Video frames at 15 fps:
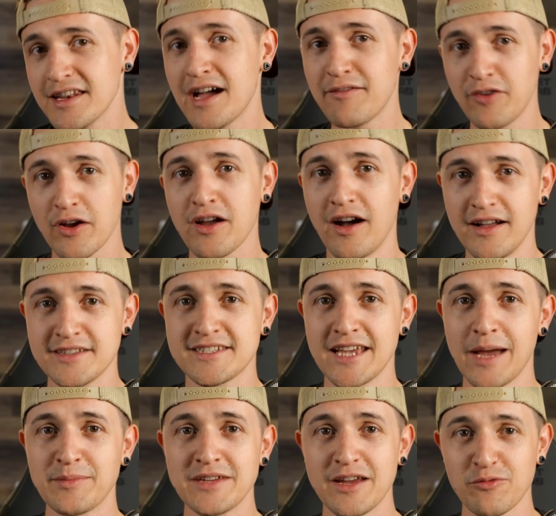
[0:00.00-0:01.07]
novel
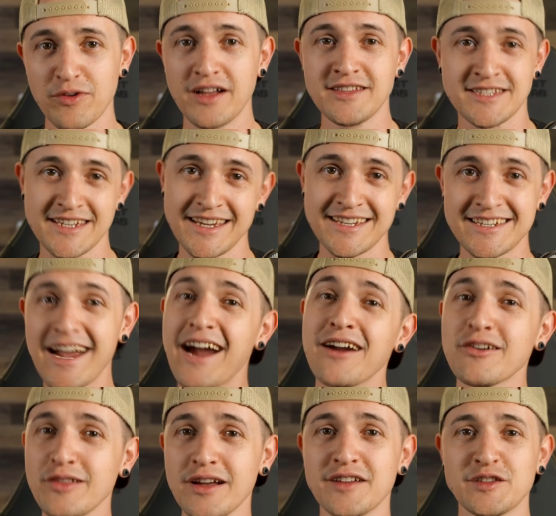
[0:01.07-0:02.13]
concept. It runs
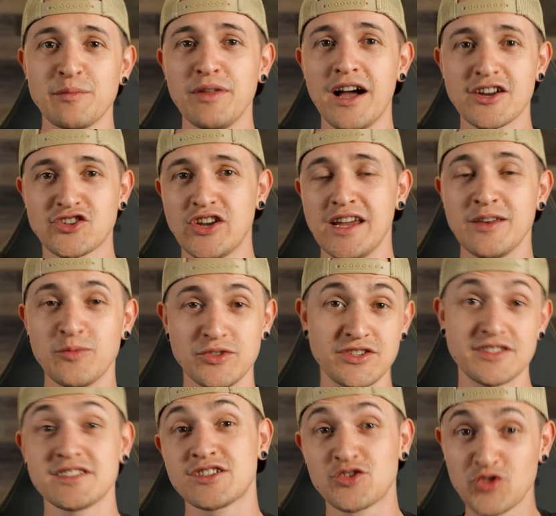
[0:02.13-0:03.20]
entirely on the blockchain, which
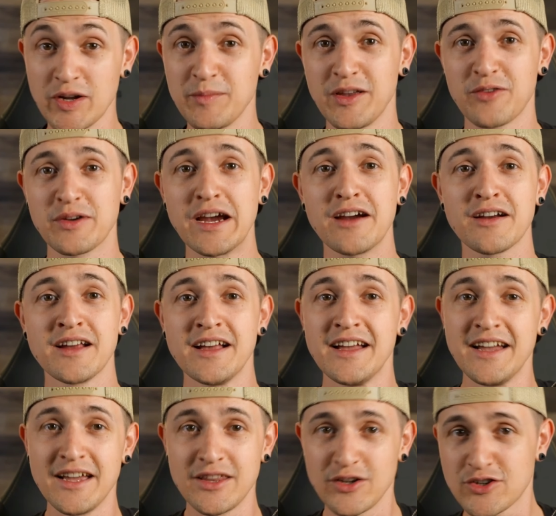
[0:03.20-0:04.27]
is extremely rare.
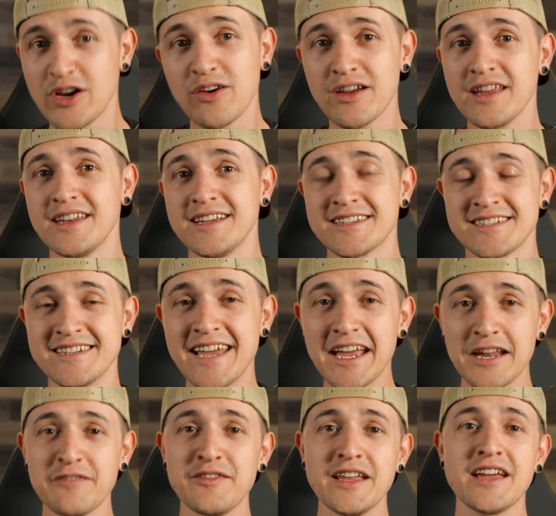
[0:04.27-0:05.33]
Their token is
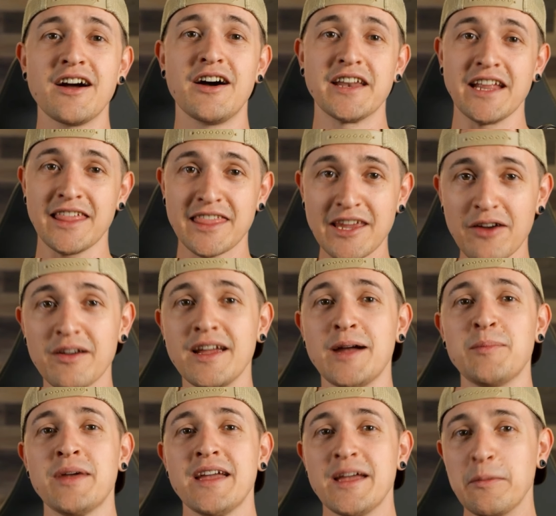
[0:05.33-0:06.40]
natively on
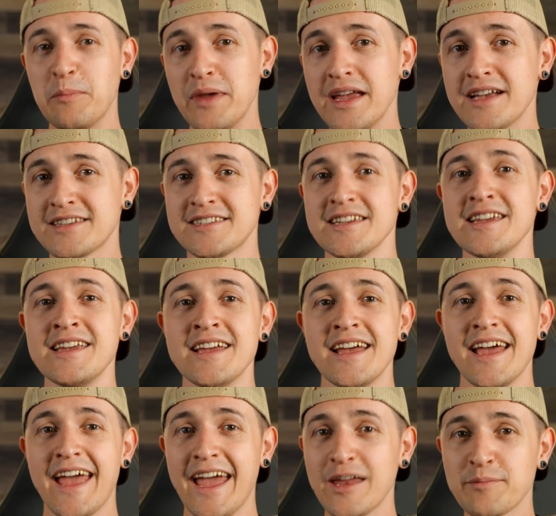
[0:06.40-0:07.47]
Ethereum, BSC,
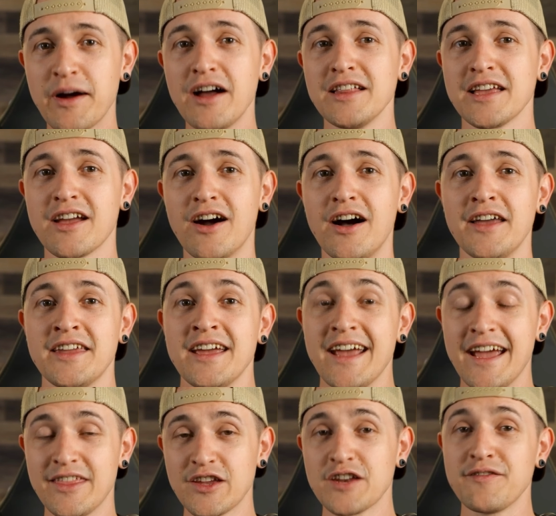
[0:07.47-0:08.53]
and Polygon,
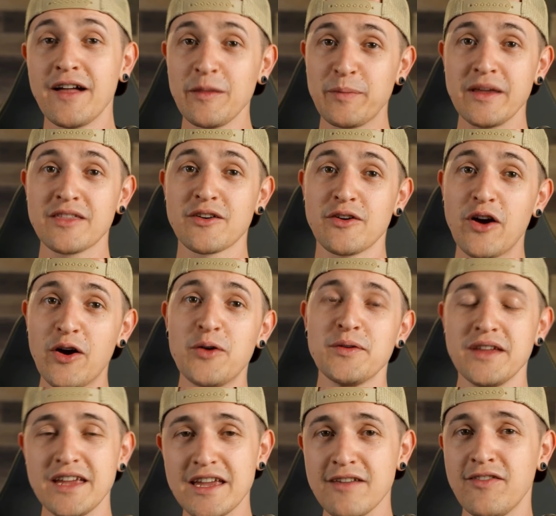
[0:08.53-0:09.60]
and they're developing their
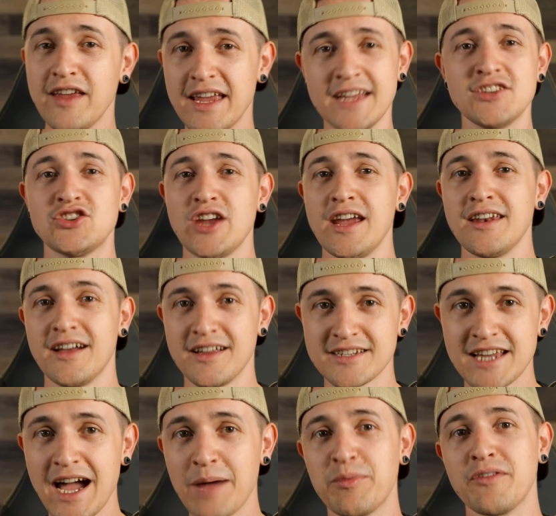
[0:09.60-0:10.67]
own EVM chain on
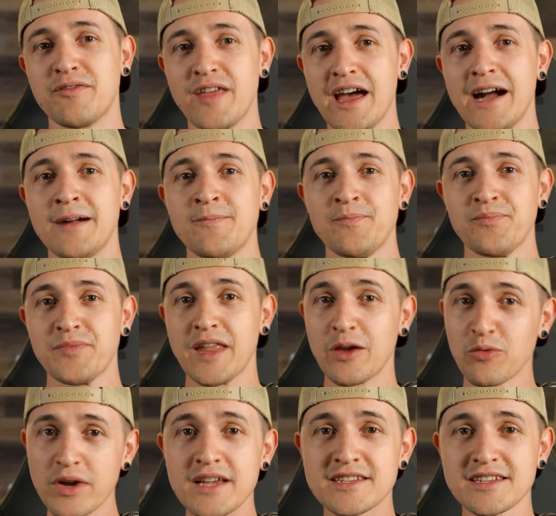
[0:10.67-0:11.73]
top of that.
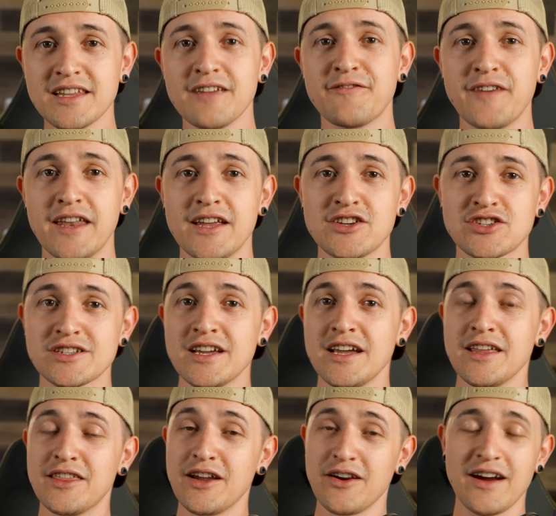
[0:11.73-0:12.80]
They recently finished
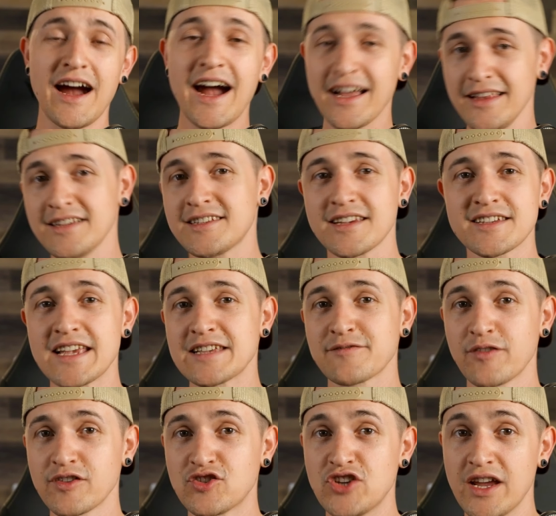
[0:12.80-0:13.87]
their highly
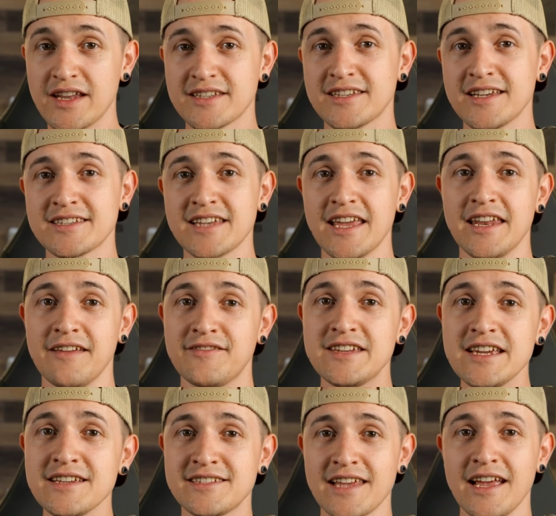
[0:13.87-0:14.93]
successful Genesis
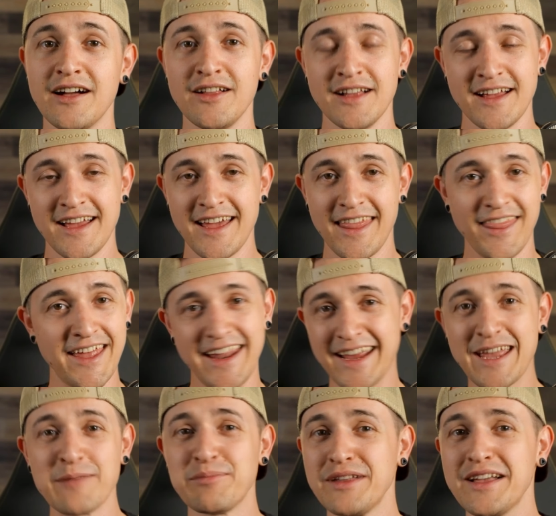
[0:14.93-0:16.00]
NFT sale that I
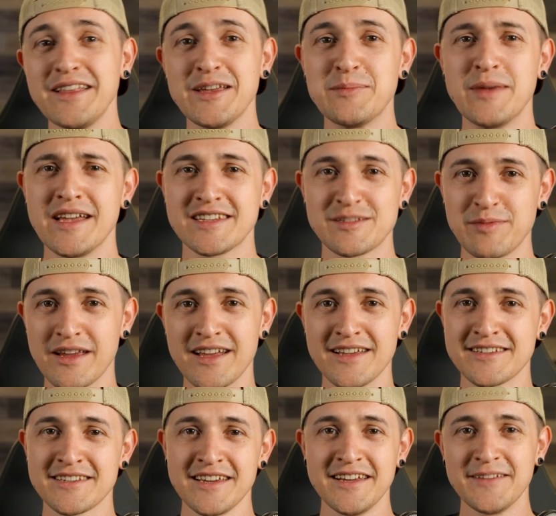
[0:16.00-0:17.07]
completely missed
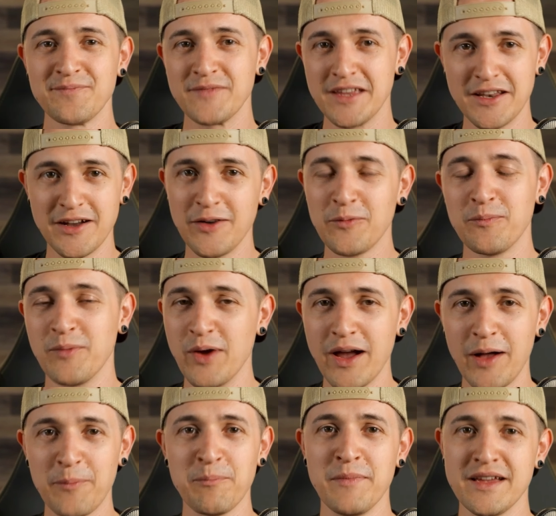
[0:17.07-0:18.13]
because you know, we
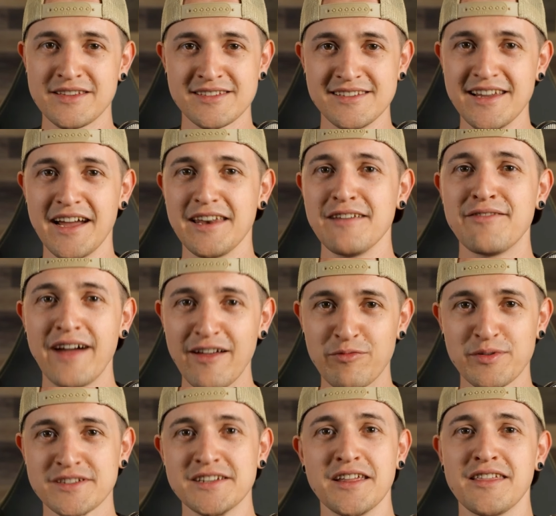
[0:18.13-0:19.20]
all miss
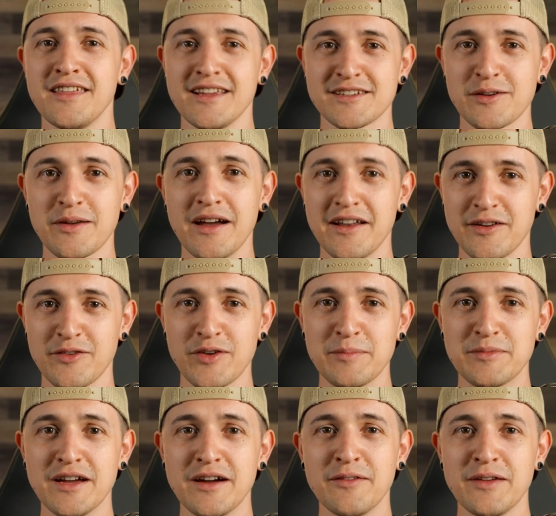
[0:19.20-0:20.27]
95% of the things going on in
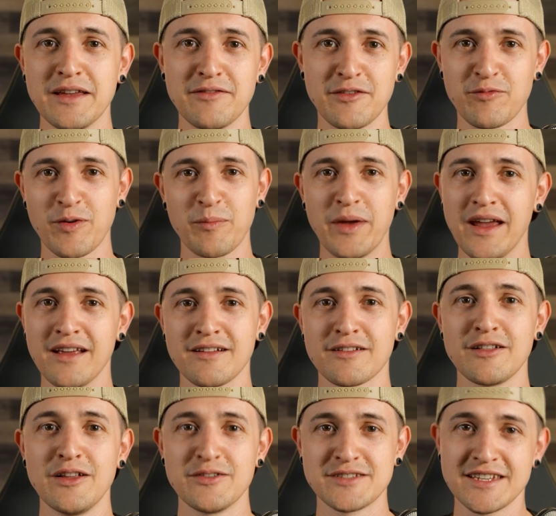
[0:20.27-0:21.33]
crypto, even if we're paying
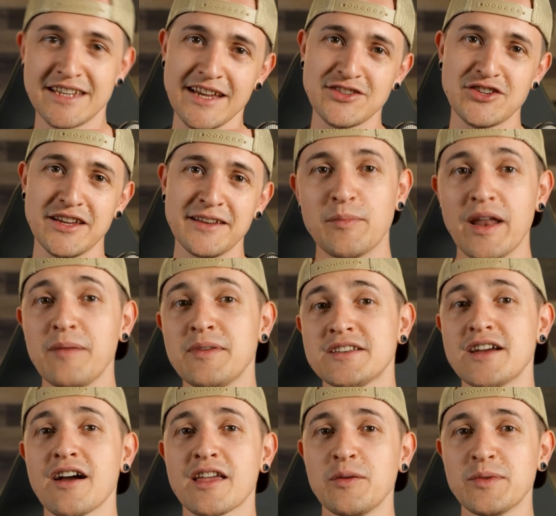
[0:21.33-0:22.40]
close attention. But I've been
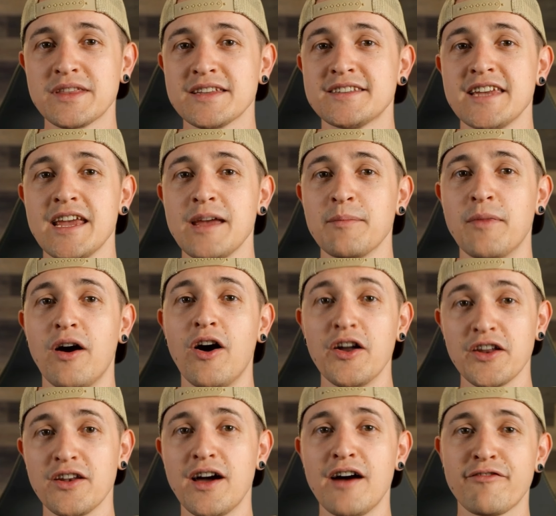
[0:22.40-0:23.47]
talking with the team
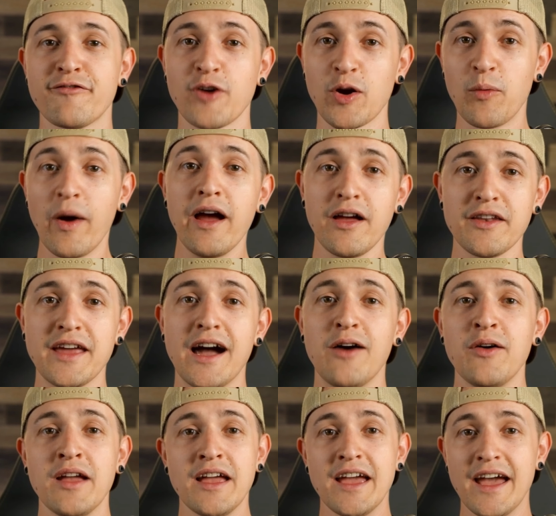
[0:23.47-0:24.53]
on and off for a while
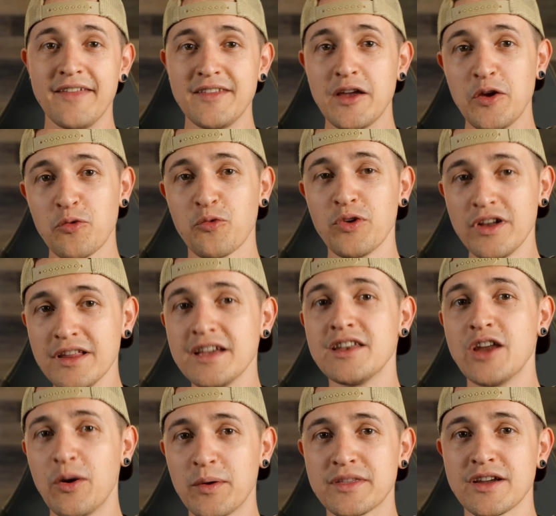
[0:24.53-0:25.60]
now, and they really
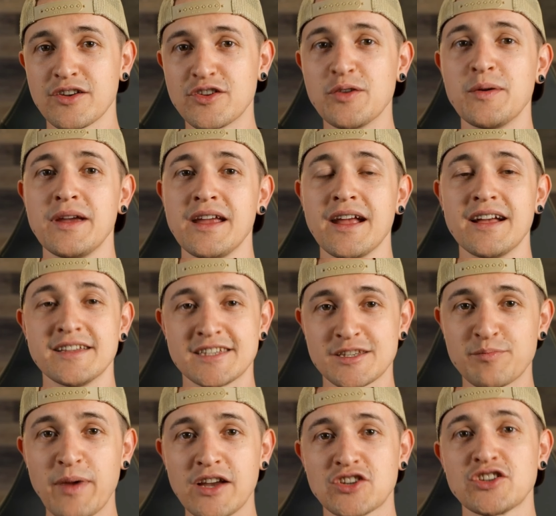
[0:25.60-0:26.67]
know what they're doing,
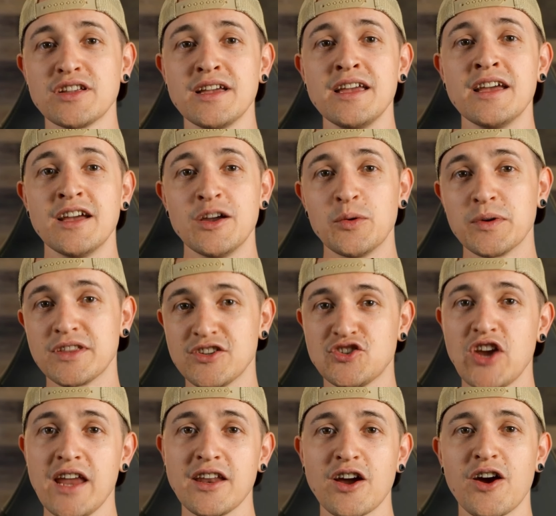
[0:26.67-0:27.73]
especially with the
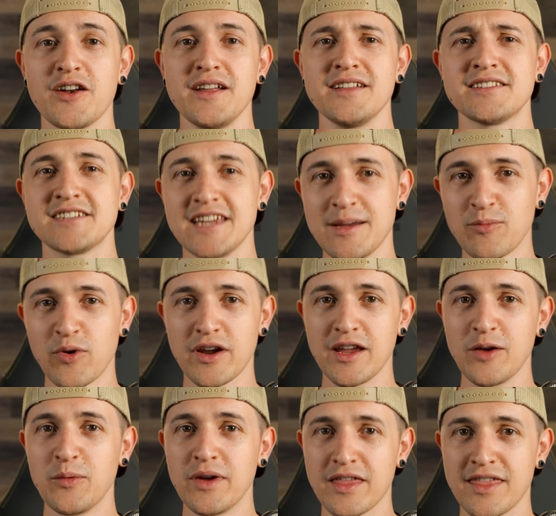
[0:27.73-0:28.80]
Chain Guardians team
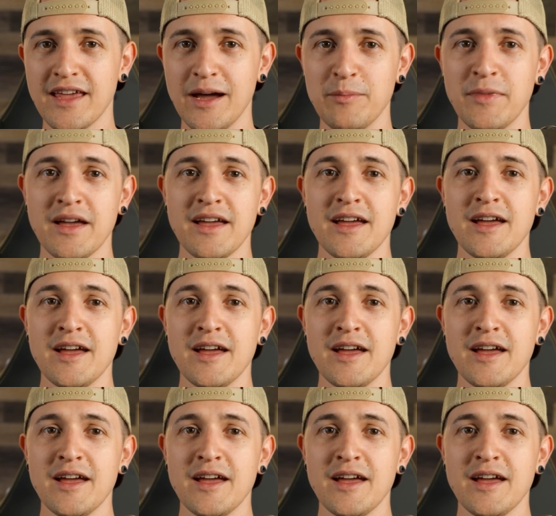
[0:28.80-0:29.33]
working with them.